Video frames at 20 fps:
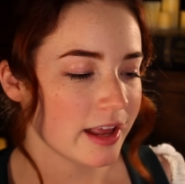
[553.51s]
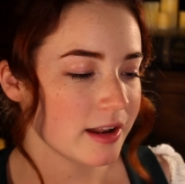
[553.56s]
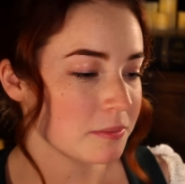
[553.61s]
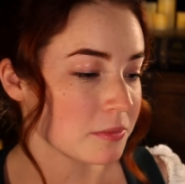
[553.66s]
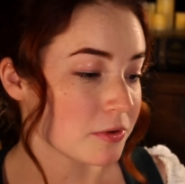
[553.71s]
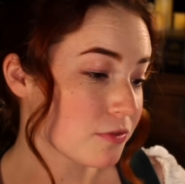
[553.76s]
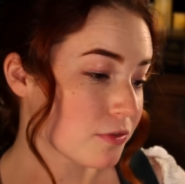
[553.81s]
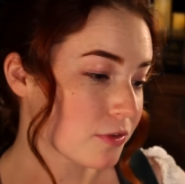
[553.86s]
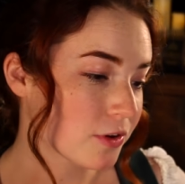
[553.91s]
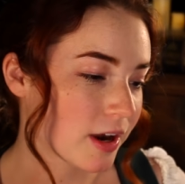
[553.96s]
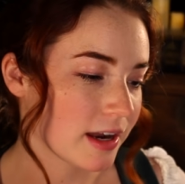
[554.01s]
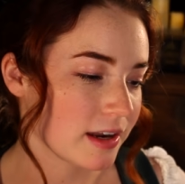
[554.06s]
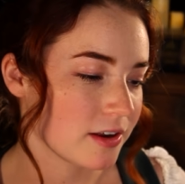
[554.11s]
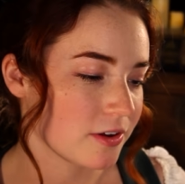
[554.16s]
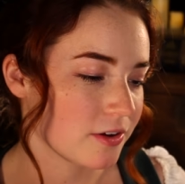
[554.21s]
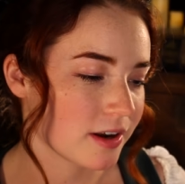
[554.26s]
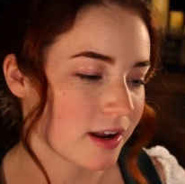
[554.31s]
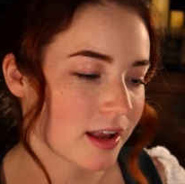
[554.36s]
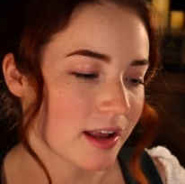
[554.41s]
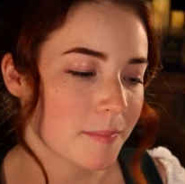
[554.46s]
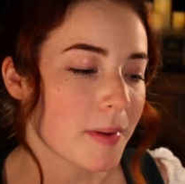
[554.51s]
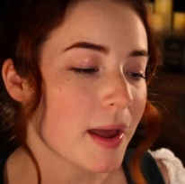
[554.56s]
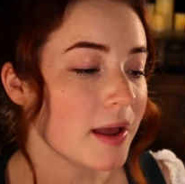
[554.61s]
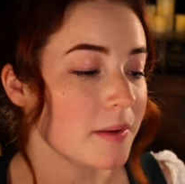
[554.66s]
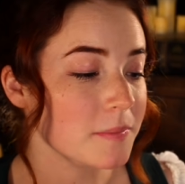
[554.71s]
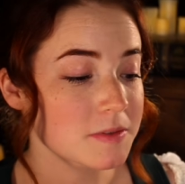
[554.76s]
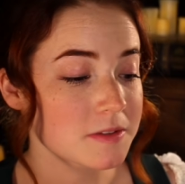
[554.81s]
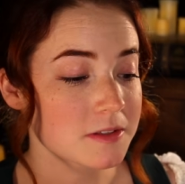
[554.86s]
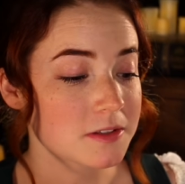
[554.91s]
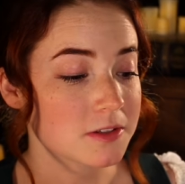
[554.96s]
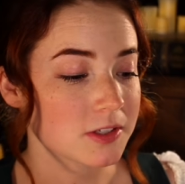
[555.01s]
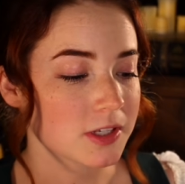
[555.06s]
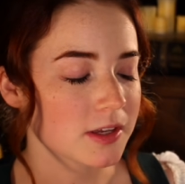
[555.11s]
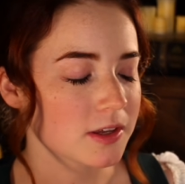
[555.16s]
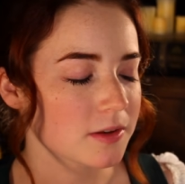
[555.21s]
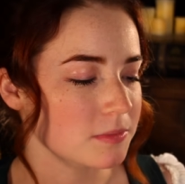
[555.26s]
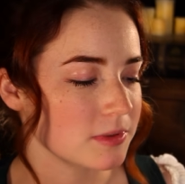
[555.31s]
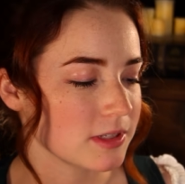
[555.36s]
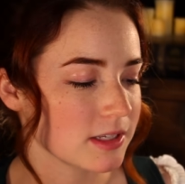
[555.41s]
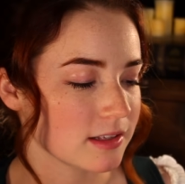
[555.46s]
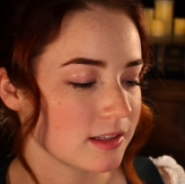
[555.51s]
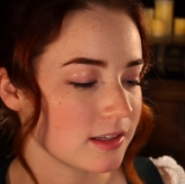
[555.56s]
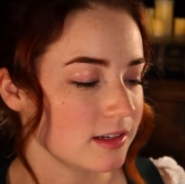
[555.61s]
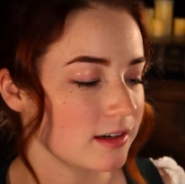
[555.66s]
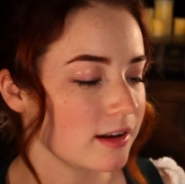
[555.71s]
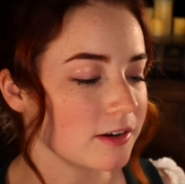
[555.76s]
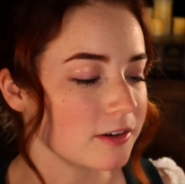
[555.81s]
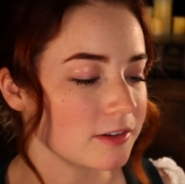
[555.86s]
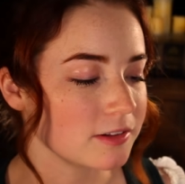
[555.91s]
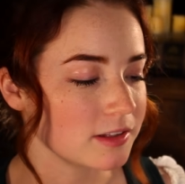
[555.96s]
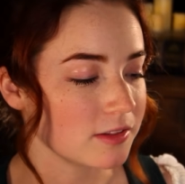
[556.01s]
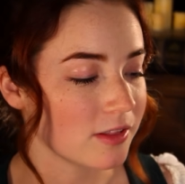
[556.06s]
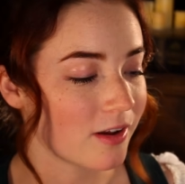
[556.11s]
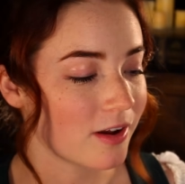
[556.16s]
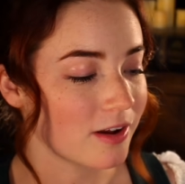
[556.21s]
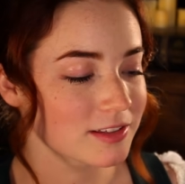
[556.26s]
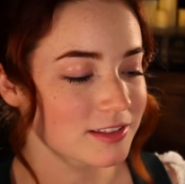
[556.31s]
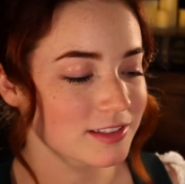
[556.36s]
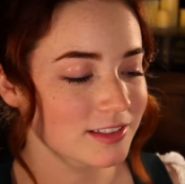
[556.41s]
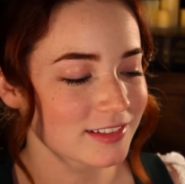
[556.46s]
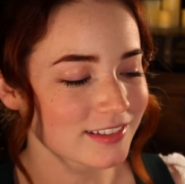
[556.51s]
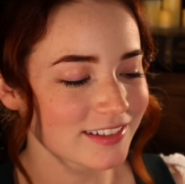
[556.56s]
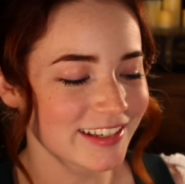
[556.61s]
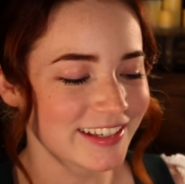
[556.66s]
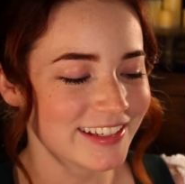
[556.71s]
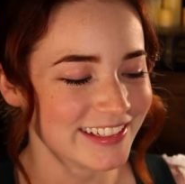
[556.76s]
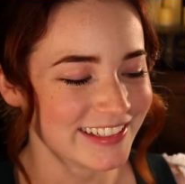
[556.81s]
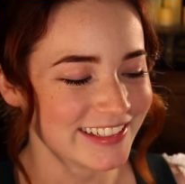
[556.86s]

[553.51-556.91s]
And before I know it, I'm absolutely, completely, and utterly lost.